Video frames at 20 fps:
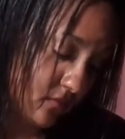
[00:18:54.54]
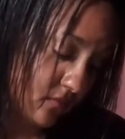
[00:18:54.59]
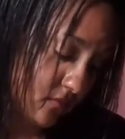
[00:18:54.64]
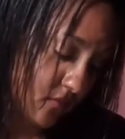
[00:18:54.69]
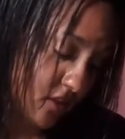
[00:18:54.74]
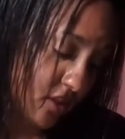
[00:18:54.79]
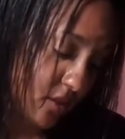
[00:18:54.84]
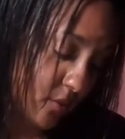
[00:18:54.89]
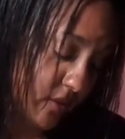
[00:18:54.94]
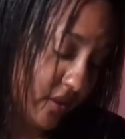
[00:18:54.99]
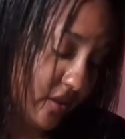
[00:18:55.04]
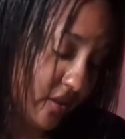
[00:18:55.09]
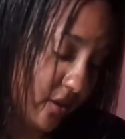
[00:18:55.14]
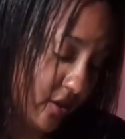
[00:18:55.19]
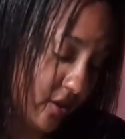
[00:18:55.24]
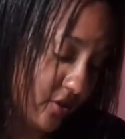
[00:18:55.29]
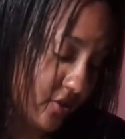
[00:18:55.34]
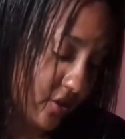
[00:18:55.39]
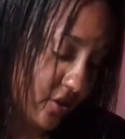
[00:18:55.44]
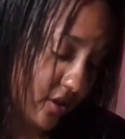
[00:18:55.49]
You don't want to
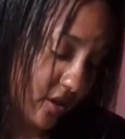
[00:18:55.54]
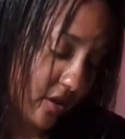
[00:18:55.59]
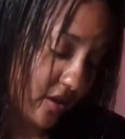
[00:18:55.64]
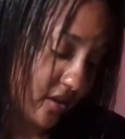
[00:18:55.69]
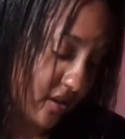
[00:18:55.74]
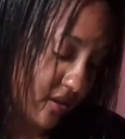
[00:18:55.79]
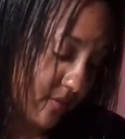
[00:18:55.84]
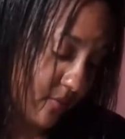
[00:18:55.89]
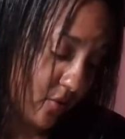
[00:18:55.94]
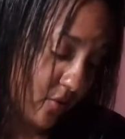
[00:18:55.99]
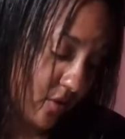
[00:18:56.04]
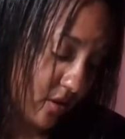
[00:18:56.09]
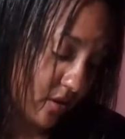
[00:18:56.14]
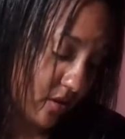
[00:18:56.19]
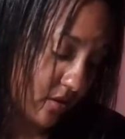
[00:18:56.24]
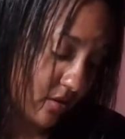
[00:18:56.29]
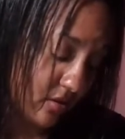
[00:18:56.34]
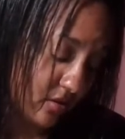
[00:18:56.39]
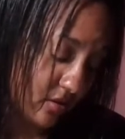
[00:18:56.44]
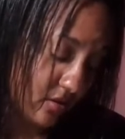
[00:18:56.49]
guard your heart
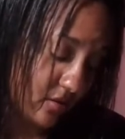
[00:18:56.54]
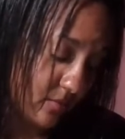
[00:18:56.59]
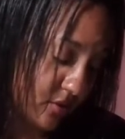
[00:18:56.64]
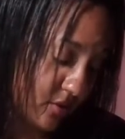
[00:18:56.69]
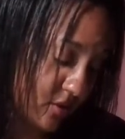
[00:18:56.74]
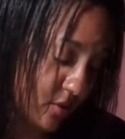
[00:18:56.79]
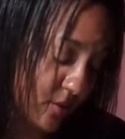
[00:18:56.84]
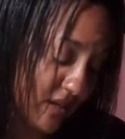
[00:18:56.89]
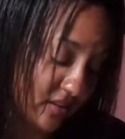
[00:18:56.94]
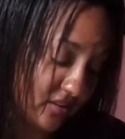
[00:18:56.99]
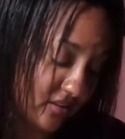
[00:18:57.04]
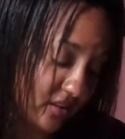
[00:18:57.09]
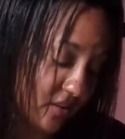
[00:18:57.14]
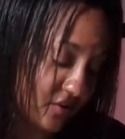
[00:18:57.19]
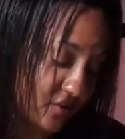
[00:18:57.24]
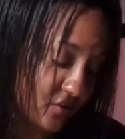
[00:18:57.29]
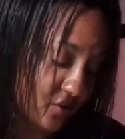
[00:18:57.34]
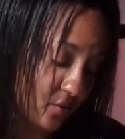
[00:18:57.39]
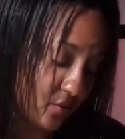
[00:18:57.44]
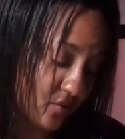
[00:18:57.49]
anymore. Because you held
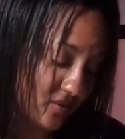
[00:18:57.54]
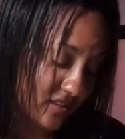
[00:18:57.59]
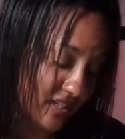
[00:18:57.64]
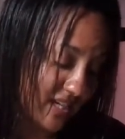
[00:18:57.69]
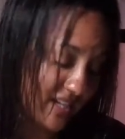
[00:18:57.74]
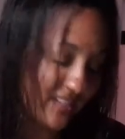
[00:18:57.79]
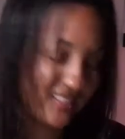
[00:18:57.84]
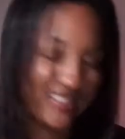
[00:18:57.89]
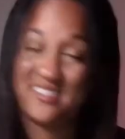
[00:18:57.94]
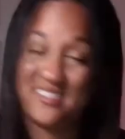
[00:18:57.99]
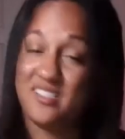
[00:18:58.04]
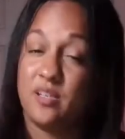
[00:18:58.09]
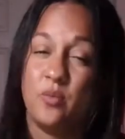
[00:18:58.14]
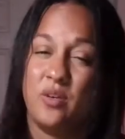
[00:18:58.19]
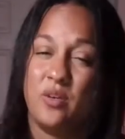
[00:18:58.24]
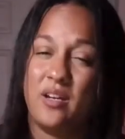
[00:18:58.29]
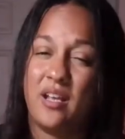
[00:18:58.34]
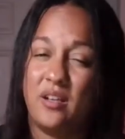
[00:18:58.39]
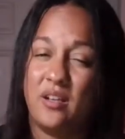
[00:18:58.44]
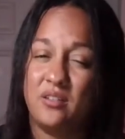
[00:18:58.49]
on so tightly.
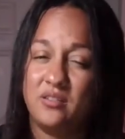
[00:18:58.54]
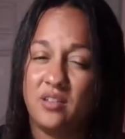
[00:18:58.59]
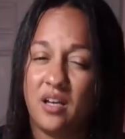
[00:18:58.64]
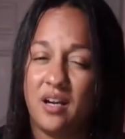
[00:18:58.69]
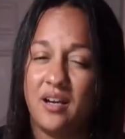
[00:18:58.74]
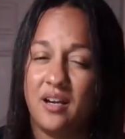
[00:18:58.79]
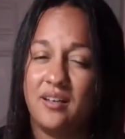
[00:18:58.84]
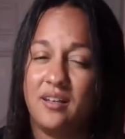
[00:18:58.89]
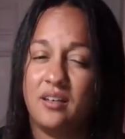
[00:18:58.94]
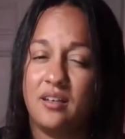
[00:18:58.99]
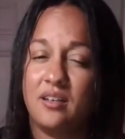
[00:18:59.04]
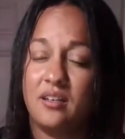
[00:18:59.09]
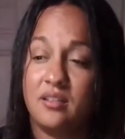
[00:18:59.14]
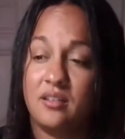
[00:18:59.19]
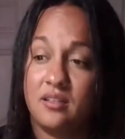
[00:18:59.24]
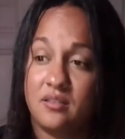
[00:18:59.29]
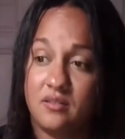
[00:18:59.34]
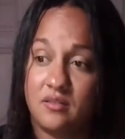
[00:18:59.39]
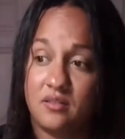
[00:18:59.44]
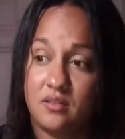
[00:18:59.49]
Someone held on
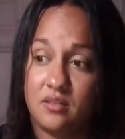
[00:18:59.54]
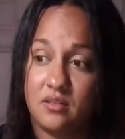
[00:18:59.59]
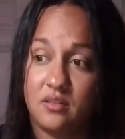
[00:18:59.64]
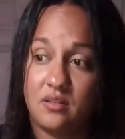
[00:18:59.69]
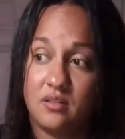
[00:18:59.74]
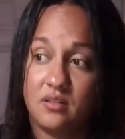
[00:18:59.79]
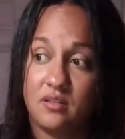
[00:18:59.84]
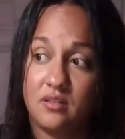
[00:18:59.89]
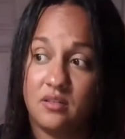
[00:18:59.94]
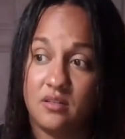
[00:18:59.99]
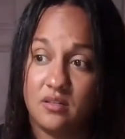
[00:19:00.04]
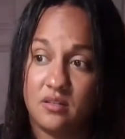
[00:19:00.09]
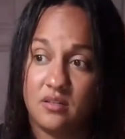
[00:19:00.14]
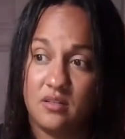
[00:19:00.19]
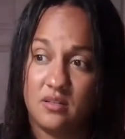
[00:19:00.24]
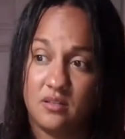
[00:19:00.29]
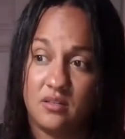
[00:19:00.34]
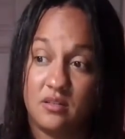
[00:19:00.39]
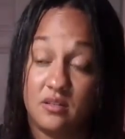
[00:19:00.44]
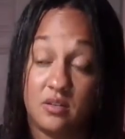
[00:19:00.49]

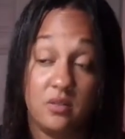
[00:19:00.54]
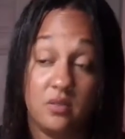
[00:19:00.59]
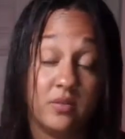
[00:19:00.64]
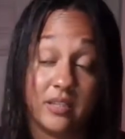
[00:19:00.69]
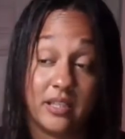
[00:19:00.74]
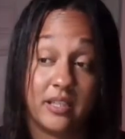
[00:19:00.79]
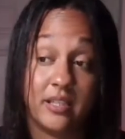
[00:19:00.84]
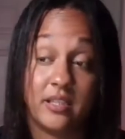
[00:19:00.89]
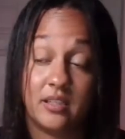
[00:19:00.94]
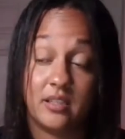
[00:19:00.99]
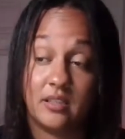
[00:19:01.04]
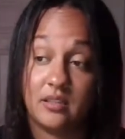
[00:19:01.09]
too tight.